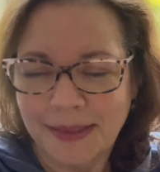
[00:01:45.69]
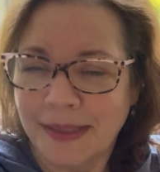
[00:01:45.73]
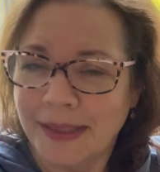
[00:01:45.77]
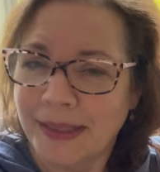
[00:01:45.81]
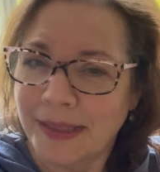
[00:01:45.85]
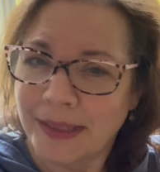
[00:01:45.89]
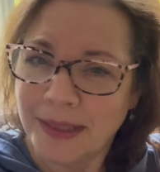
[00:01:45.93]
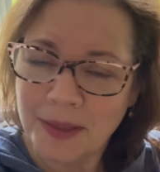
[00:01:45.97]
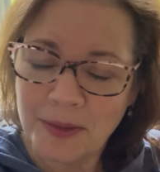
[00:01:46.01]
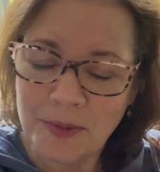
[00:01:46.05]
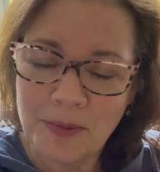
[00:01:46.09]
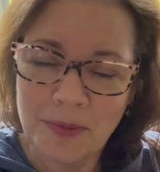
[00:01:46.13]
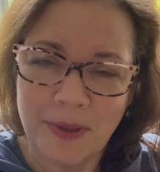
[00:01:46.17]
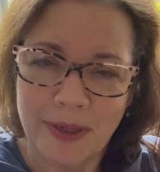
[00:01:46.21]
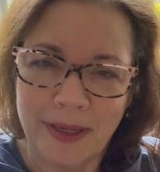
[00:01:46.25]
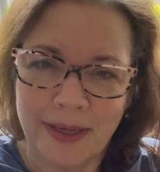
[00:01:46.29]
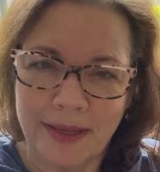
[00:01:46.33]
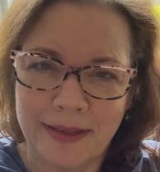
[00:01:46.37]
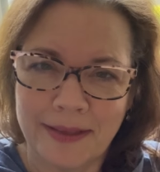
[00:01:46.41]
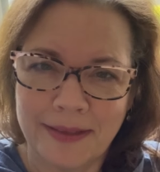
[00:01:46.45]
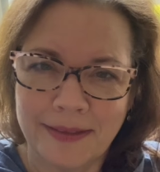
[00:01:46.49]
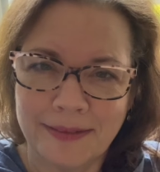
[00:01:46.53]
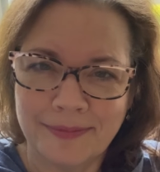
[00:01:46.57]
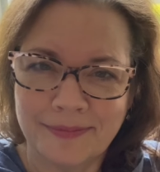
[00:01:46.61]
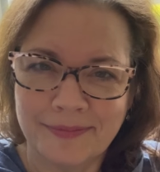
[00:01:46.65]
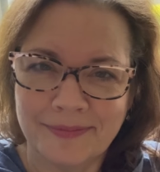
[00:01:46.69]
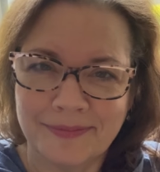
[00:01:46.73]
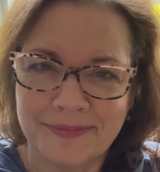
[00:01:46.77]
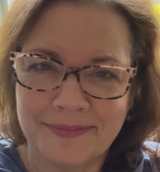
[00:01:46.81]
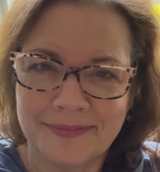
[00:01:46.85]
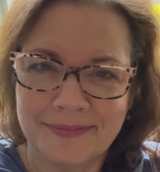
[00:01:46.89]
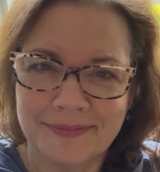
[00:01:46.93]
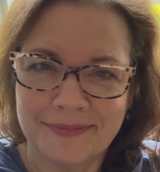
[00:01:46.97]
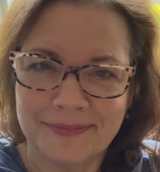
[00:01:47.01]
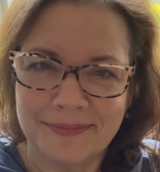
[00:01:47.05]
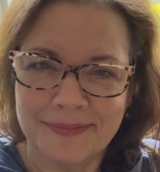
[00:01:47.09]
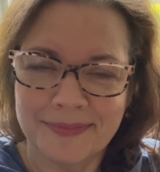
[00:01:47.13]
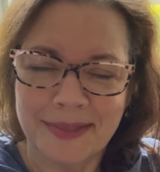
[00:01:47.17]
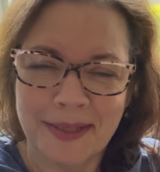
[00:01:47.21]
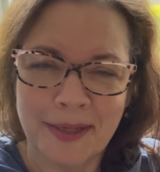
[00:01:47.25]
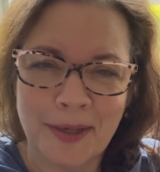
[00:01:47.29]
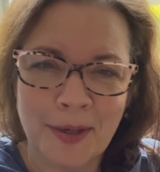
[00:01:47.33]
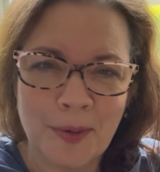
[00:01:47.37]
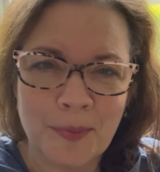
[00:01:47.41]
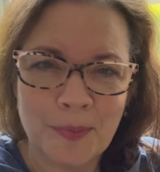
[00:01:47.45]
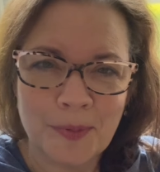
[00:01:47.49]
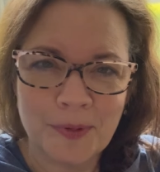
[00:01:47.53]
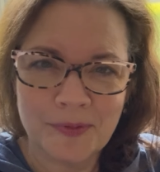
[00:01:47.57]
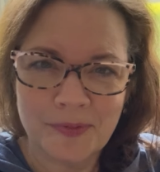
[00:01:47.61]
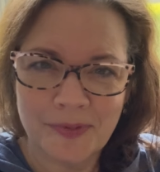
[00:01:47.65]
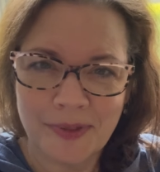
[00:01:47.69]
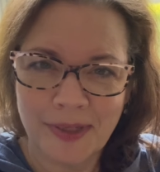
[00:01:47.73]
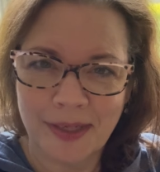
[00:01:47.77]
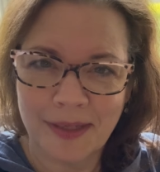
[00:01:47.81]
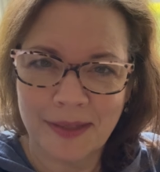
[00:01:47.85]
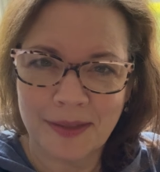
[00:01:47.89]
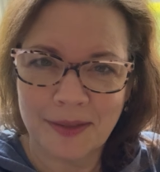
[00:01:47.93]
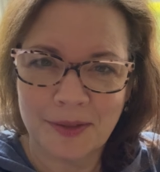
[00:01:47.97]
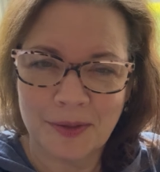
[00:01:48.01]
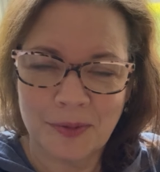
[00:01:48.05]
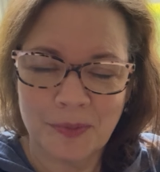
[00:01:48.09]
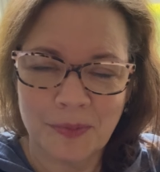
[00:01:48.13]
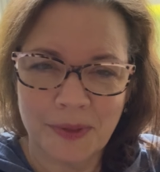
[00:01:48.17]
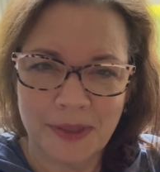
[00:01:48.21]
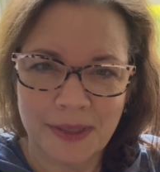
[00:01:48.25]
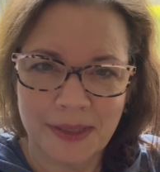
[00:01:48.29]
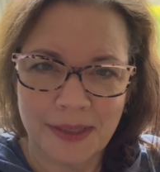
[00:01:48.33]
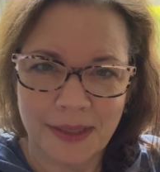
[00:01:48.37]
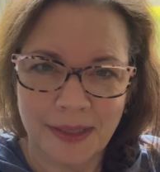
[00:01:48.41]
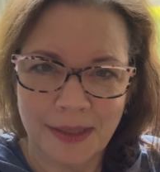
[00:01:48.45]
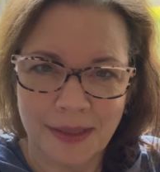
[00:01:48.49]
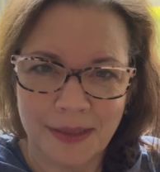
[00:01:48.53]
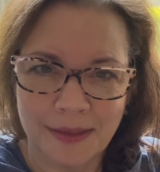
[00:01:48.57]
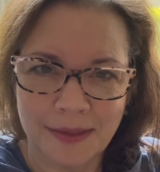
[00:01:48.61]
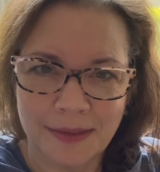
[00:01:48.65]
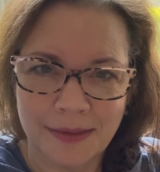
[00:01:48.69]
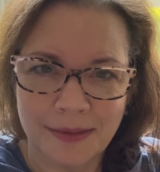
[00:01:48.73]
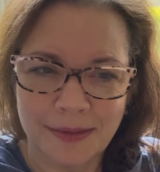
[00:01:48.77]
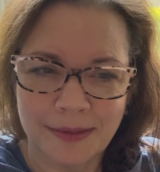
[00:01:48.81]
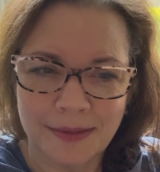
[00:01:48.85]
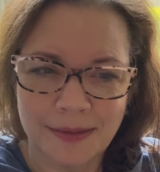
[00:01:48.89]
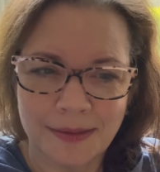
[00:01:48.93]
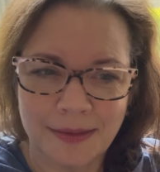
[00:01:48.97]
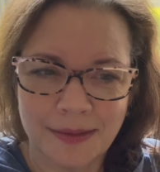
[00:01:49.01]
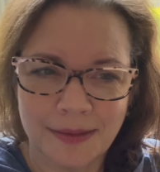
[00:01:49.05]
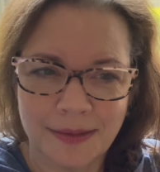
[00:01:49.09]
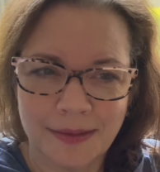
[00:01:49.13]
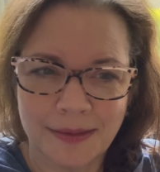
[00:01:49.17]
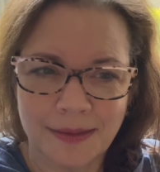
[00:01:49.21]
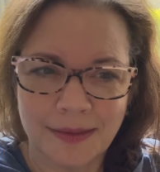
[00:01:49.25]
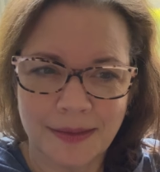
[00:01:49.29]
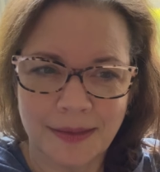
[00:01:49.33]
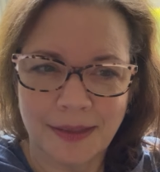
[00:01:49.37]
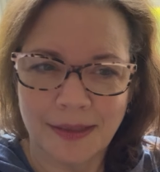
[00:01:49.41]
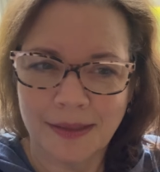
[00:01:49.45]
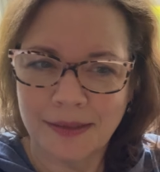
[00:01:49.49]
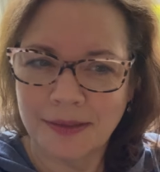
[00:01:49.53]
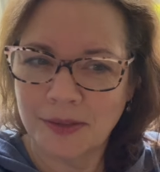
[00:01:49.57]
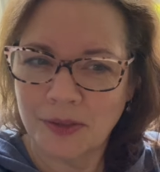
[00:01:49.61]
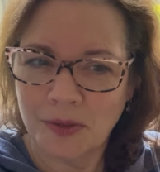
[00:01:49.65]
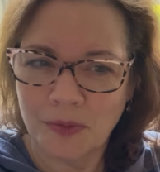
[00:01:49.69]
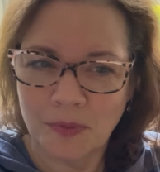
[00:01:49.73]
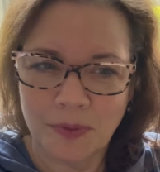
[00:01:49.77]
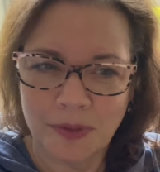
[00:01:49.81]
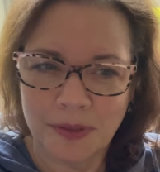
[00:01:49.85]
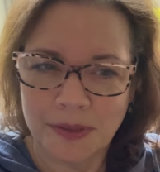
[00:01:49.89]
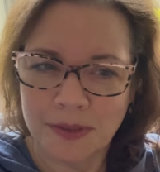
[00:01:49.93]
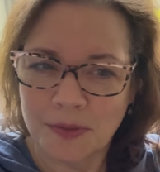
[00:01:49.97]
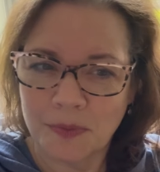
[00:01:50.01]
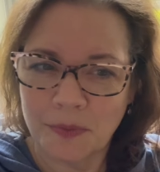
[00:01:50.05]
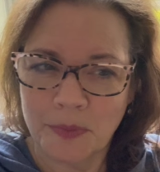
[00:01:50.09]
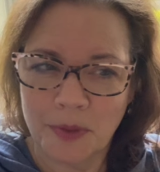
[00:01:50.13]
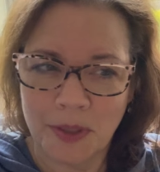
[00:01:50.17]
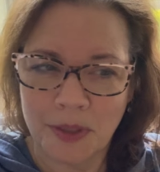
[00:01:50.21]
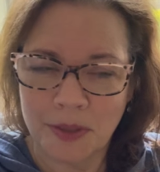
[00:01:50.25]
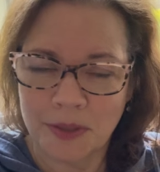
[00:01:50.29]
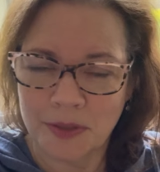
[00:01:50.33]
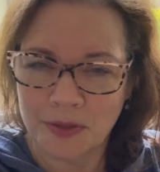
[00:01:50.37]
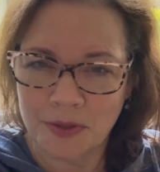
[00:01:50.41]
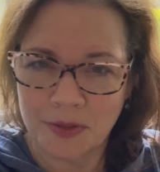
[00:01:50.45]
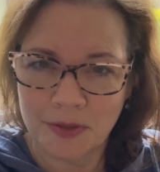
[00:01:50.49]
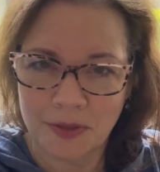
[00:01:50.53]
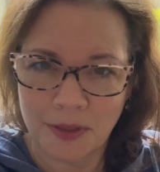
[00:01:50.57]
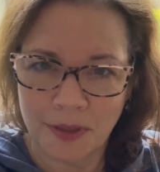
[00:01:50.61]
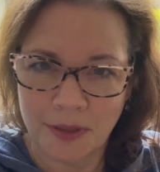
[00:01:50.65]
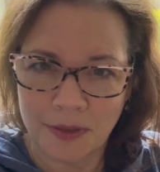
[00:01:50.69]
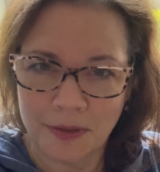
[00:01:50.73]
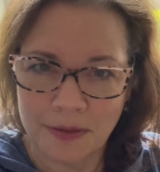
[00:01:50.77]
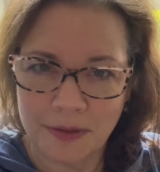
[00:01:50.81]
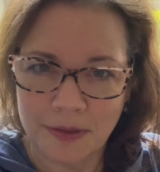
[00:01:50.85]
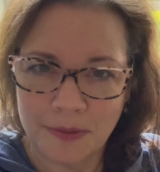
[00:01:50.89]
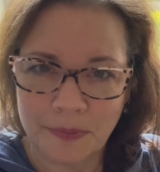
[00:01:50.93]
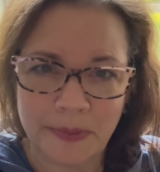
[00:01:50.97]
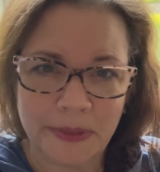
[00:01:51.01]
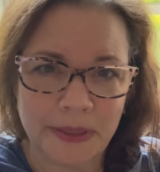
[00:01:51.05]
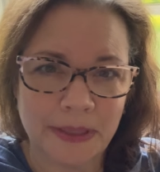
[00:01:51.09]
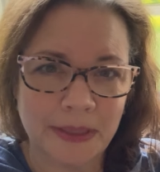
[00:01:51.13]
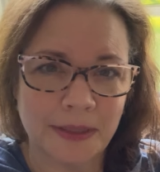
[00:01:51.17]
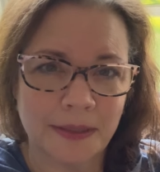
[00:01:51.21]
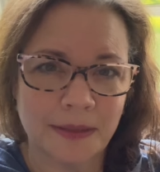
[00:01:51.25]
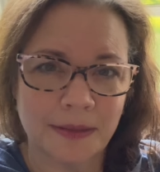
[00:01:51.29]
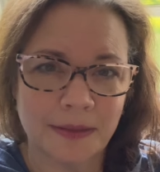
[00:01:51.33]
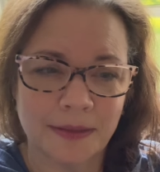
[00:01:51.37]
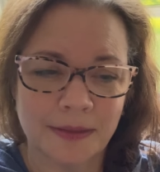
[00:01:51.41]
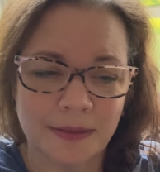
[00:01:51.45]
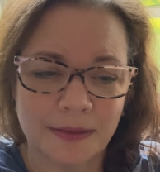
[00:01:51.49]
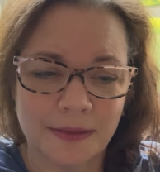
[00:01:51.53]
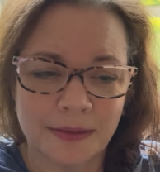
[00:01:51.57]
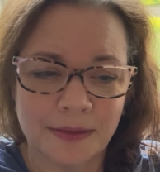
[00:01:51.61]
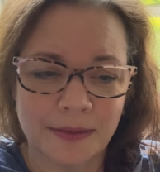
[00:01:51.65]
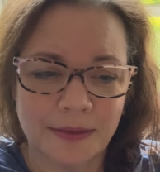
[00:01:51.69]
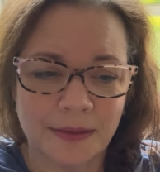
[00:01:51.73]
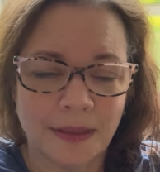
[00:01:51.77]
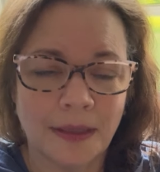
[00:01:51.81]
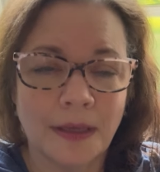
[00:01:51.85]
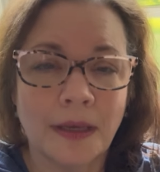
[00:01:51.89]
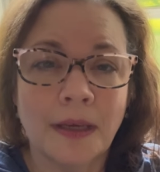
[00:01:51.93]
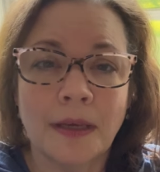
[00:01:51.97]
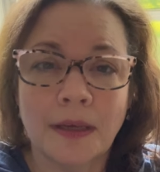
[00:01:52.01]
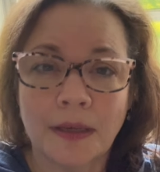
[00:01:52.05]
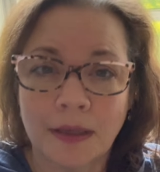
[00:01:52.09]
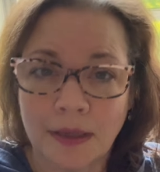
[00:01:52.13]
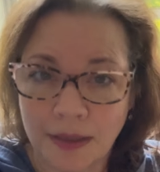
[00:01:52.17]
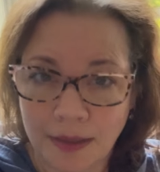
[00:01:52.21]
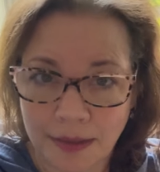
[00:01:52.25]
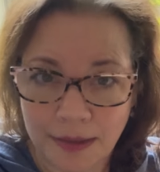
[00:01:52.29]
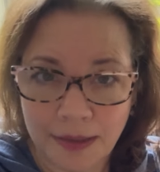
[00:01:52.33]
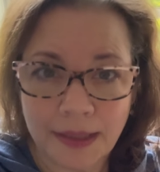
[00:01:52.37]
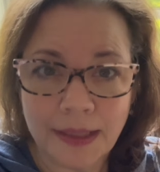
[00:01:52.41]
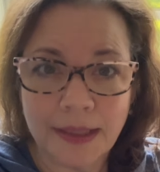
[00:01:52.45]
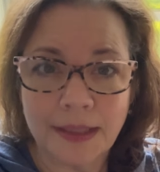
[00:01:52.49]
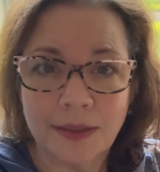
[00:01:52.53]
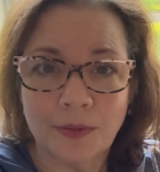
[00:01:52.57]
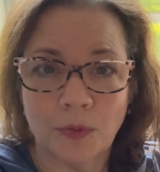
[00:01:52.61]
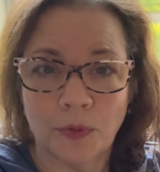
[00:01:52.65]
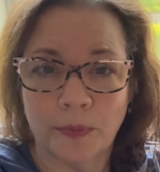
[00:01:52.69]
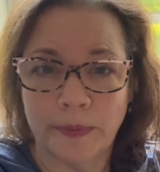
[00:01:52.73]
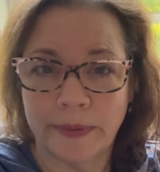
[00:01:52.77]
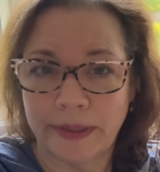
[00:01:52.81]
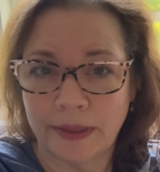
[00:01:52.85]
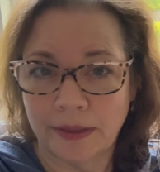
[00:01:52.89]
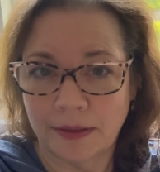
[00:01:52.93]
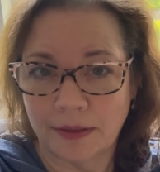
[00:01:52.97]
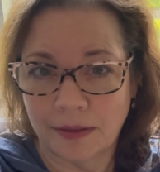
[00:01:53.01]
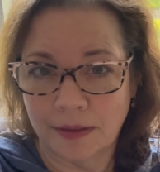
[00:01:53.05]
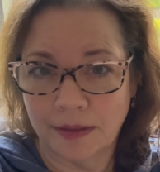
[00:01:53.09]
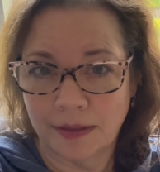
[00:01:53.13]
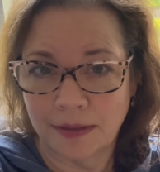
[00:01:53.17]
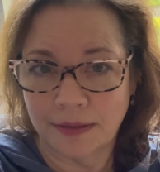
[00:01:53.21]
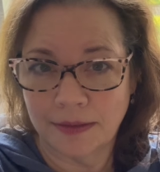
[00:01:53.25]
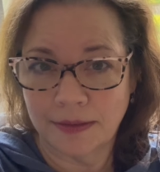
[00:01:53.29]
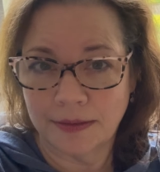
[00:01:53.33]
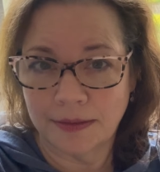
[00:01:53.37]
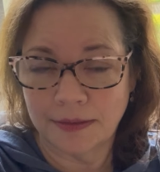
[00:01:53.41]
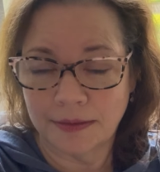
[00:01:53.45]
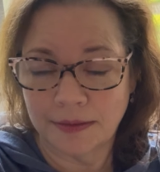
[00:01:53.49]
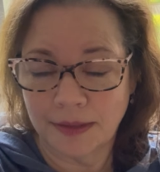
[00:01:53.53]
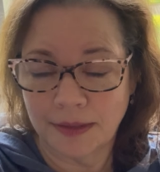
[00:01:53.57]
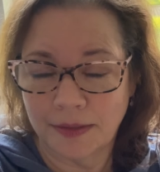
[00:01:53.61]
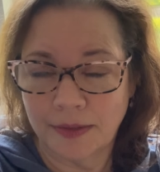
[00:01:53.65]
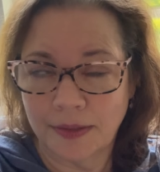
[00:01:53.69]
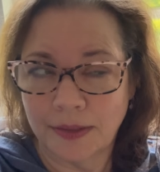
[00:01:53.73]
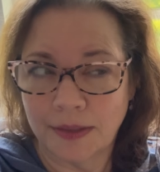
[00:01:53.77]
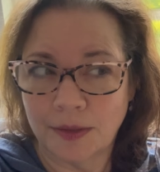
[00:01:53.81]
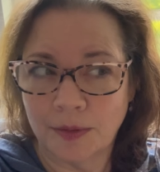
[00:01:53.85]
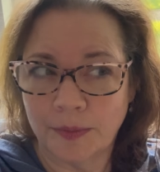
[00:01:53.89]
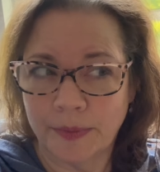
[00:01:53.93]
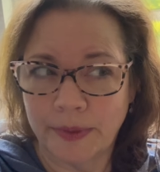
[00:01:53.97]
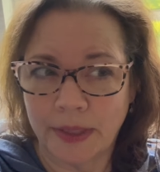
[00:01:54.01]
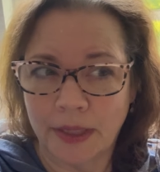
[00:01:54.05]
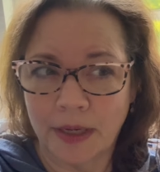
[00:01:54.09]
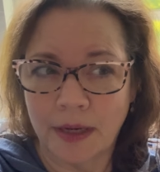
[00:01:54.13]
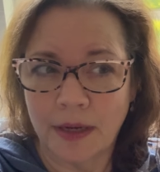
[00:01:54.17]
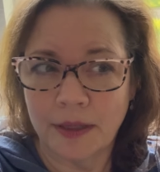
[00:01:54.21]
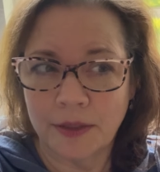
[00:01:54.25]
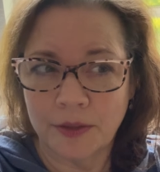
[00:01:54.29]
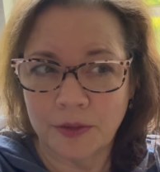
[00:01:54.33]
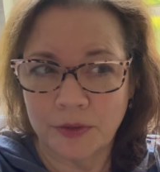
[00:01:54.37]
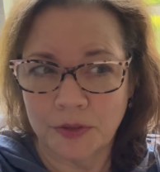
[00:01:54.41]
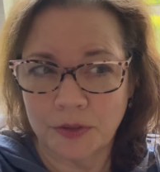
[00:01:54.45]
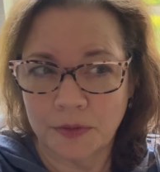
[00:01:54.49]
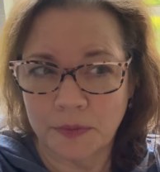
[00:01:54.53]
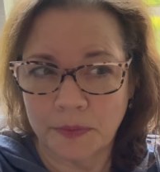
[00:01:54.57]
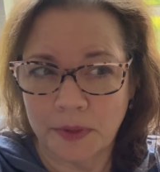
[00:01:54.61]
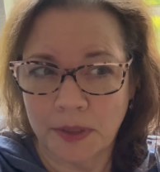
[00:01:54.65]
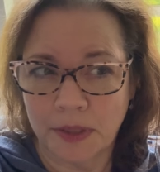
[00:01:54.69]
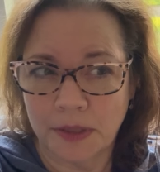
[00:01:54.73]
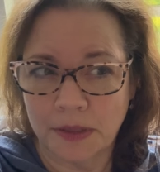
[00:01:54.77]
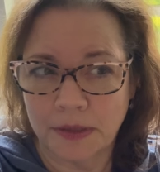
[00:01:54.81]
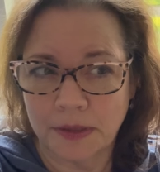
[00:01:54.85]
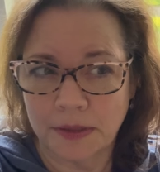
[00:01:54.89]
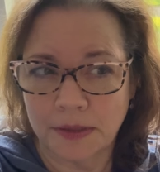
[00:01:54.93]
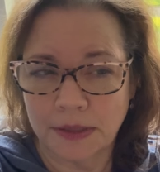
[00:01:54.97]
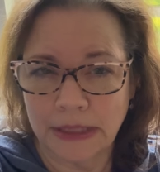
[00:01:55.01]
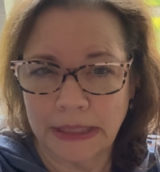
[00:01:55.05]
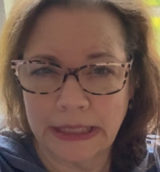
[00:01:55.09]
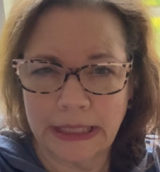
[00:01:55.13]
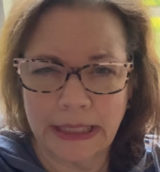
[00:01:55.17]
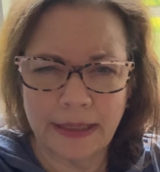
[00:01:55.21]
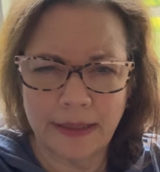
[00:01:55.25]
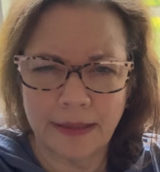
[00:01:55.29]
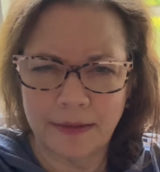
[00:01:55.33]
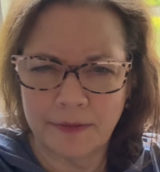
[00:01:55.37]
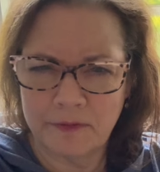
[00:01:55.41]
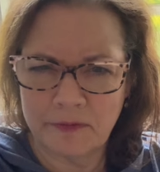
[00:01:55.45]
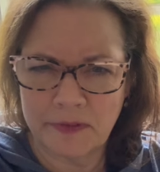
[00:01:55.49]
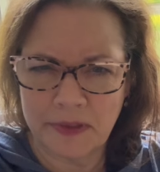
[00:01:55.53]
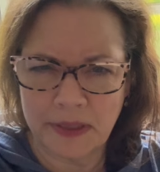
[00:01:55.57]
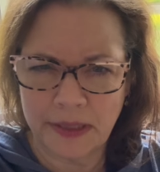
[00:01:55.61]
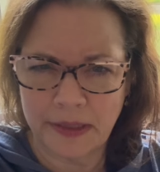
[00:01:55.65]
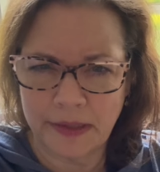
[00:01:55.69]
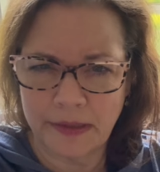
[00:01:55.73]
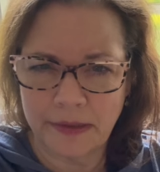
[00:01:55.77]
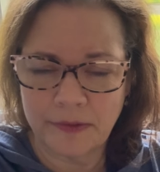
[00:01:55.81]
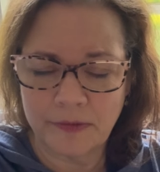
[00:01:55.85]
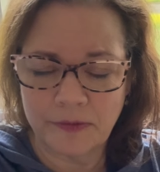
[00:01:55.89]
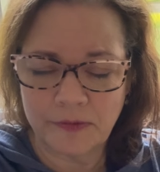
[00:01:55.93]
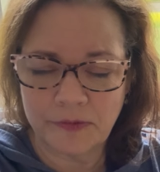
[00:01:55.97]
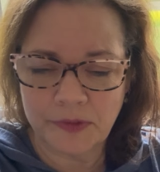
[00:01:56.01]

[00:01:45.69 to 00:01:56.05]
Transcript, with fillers: Anyway, I hope you've had a good weekend. I don't want tomorrow to start because again, it will be hot. I think it'll be hotter tomorrow, like 85